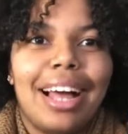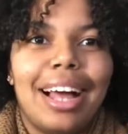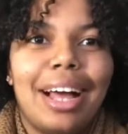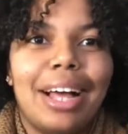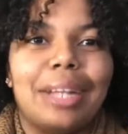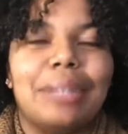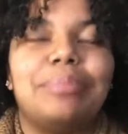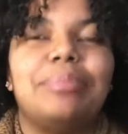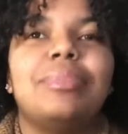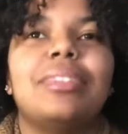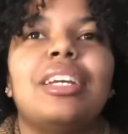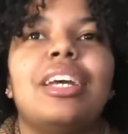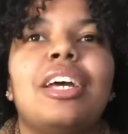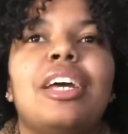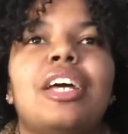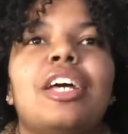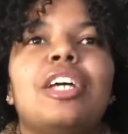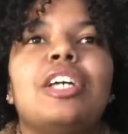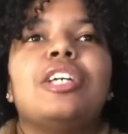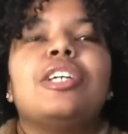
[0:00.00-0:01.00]
up.
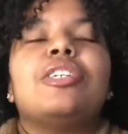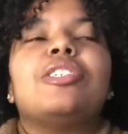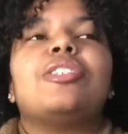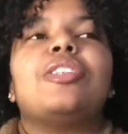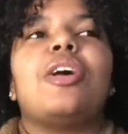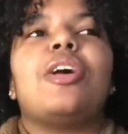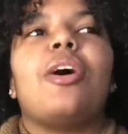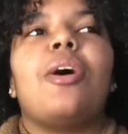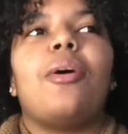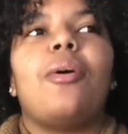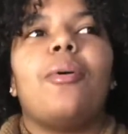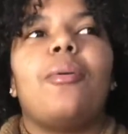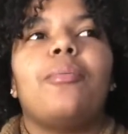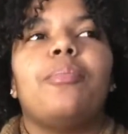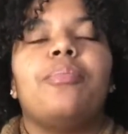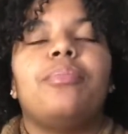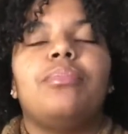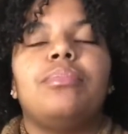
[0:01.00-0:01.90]
So